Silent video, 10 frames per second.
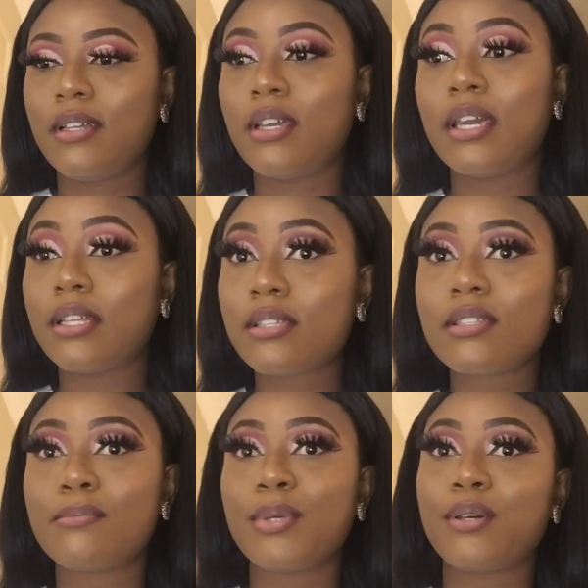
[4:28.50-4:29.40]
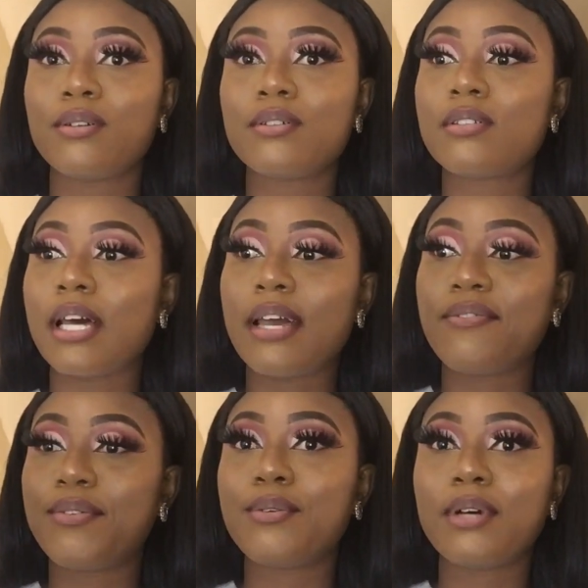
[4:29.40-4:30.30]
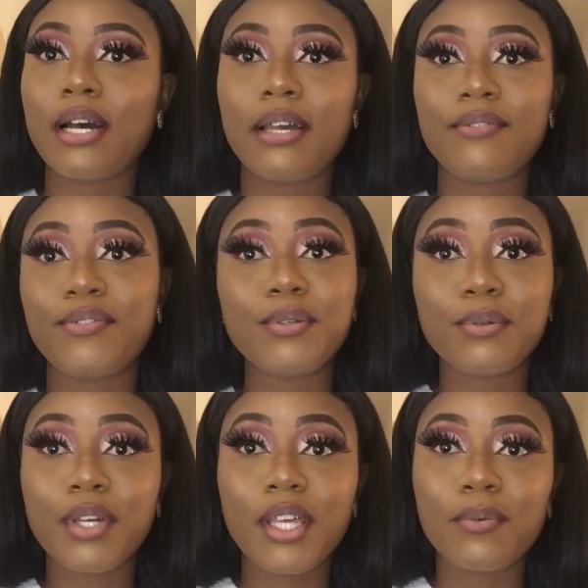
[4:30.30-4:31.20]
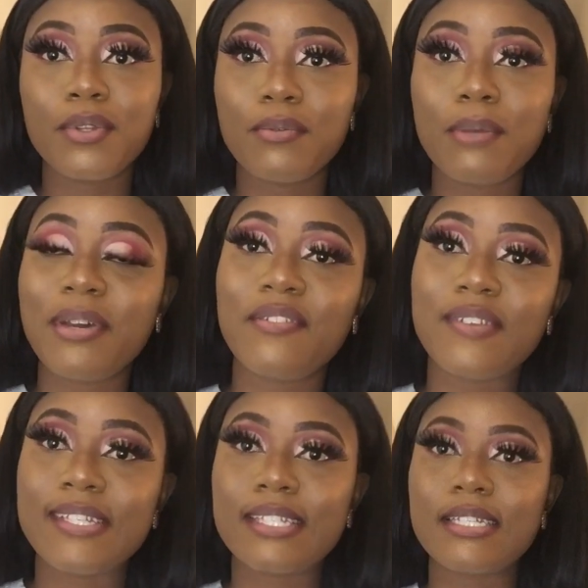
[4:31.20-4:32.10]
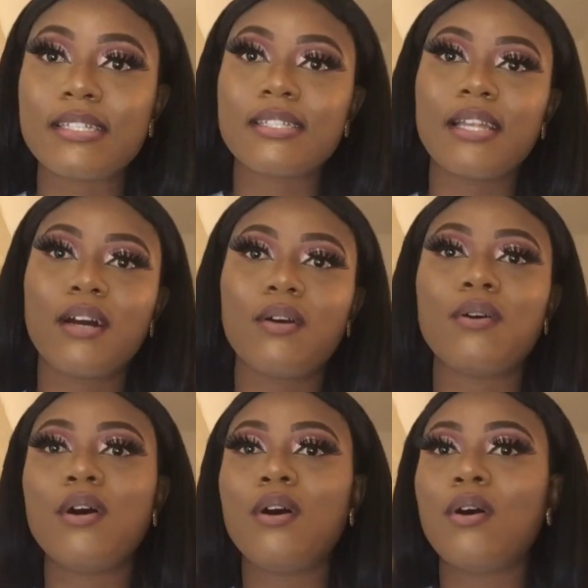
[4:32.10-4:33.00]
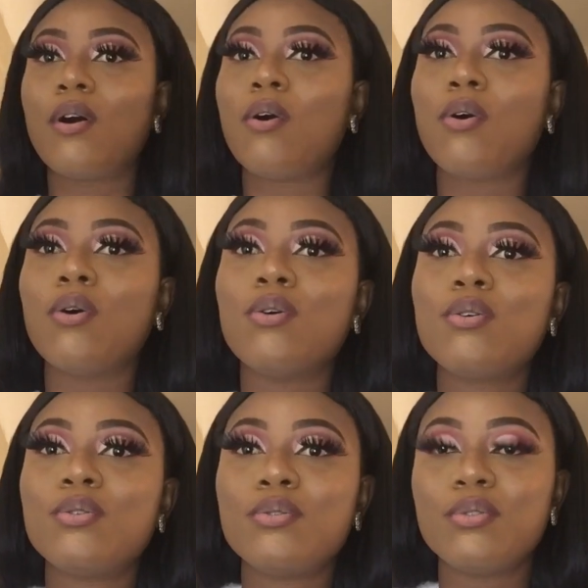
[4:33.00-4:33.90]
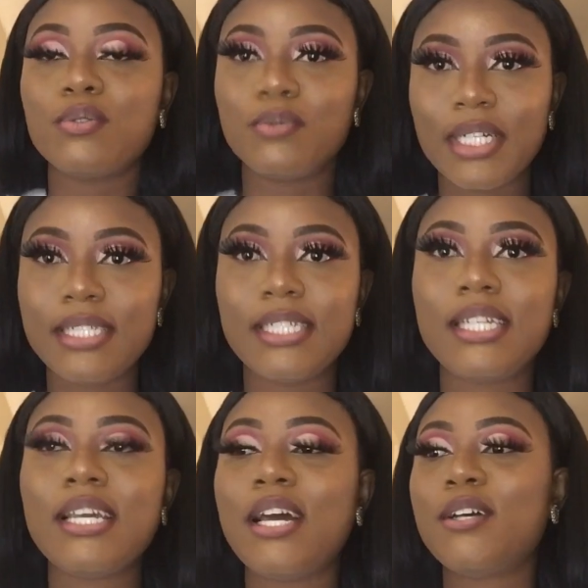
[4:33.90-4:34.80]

yet, because I feel okay with the way my face is now already.